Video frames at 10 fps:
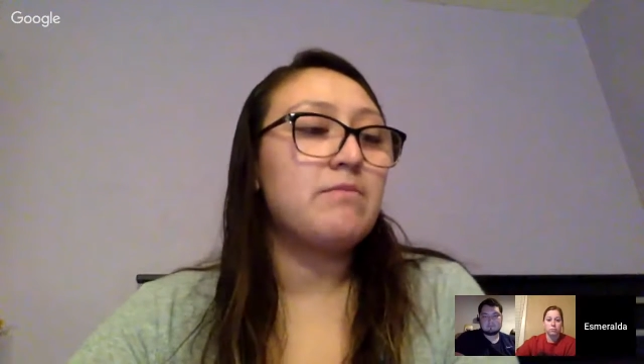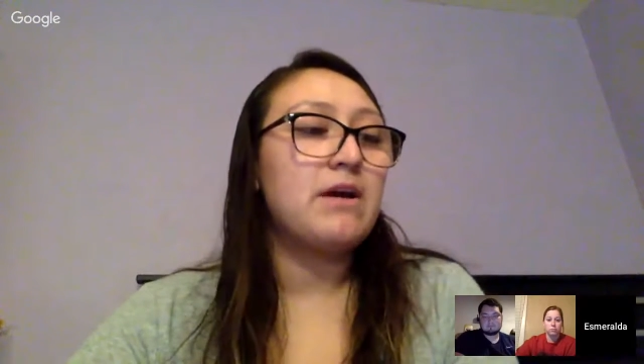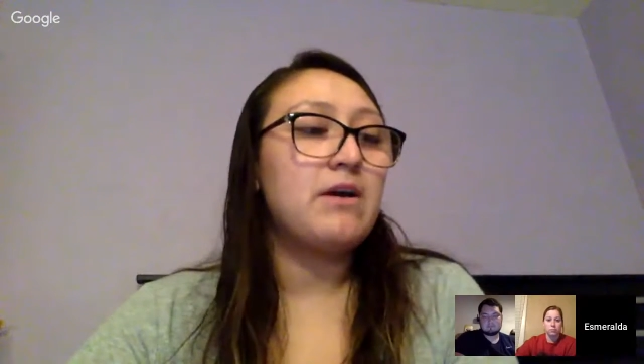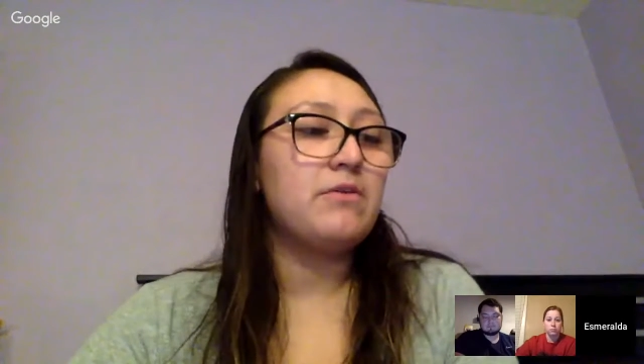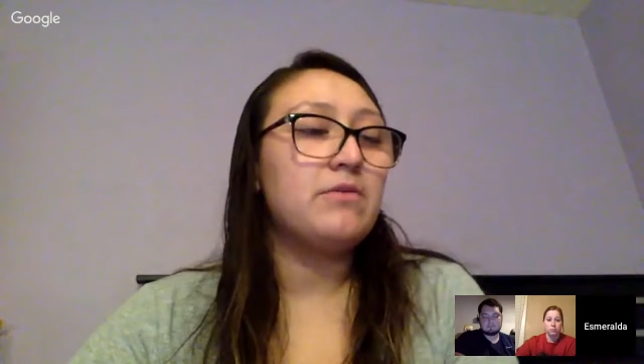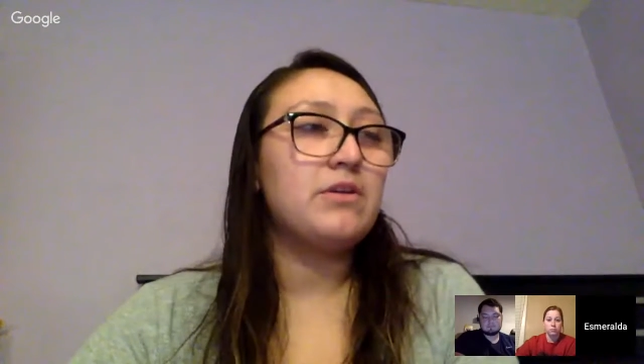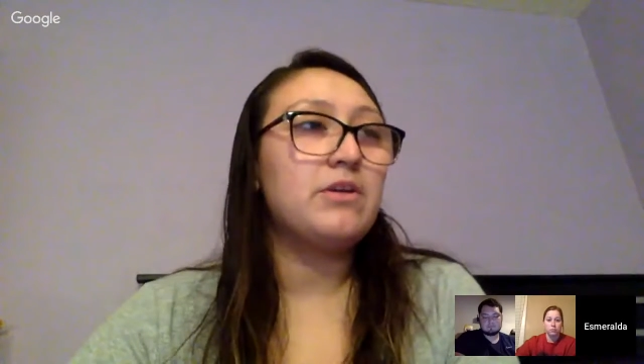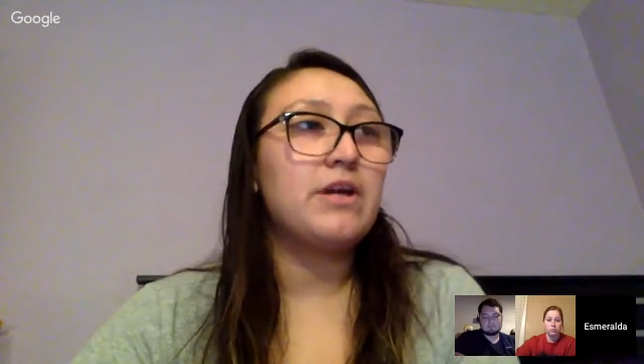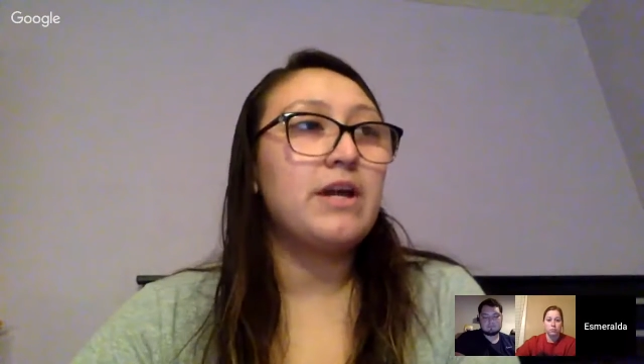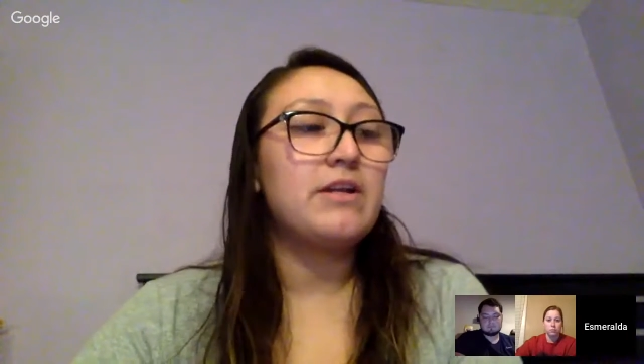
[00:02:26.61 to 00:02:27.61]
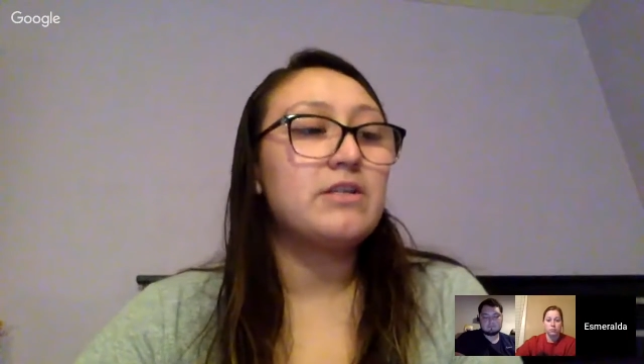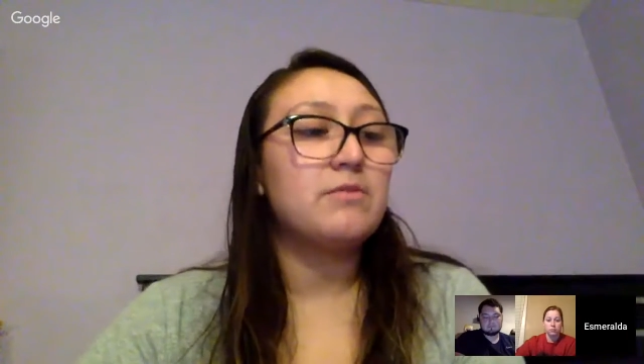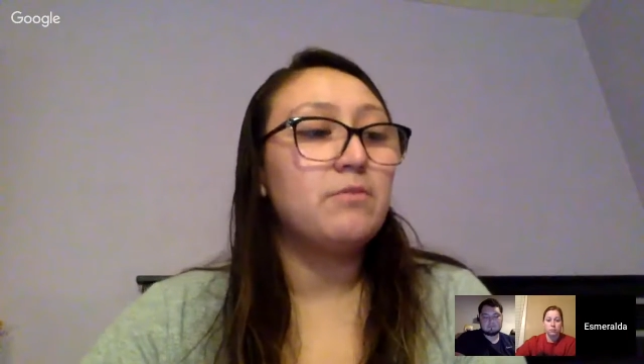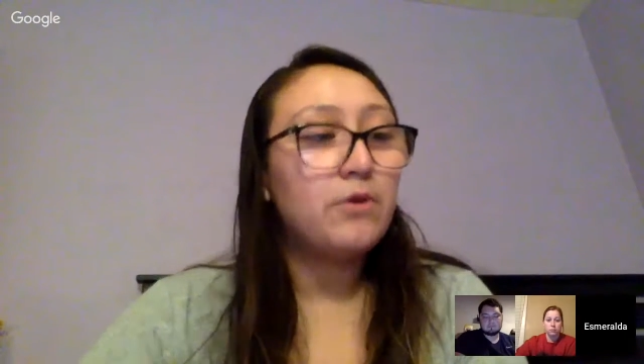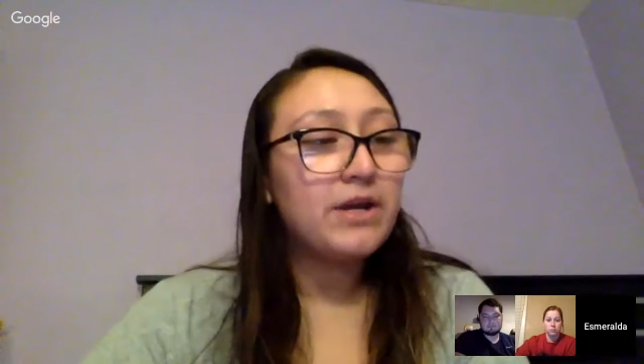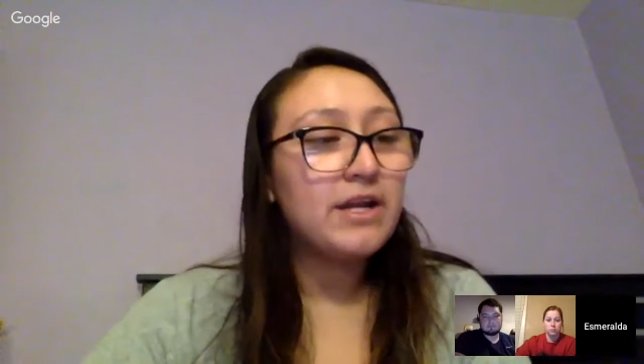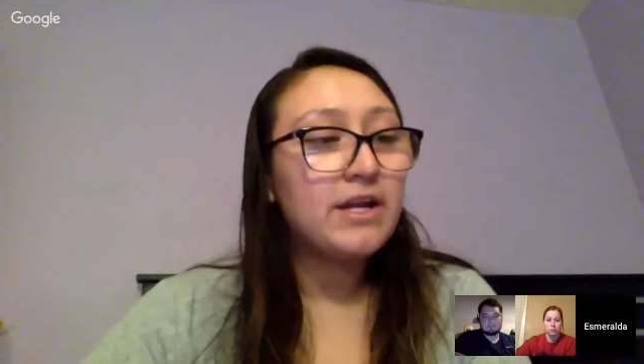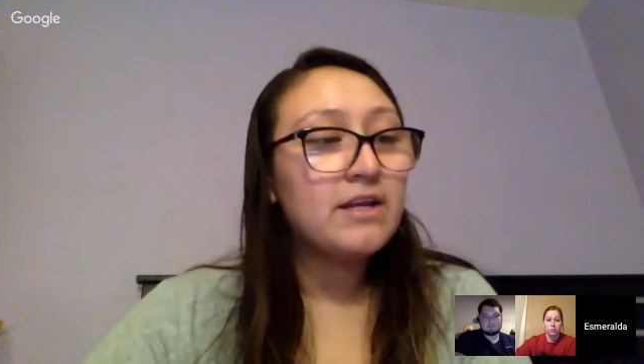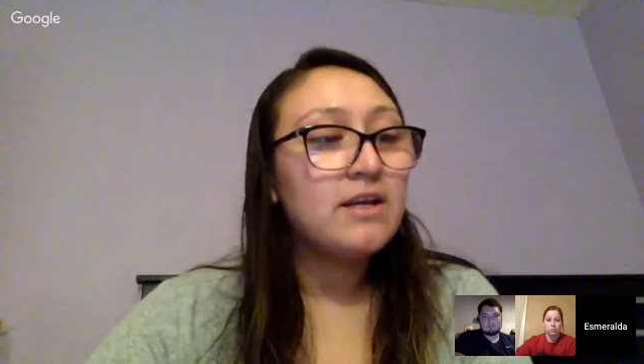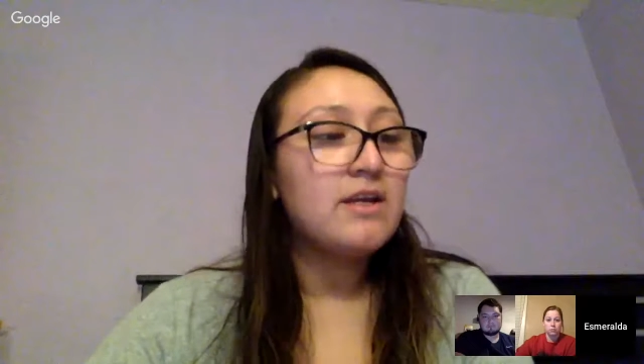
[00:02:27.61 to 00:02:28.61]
about the Greater Des Moines,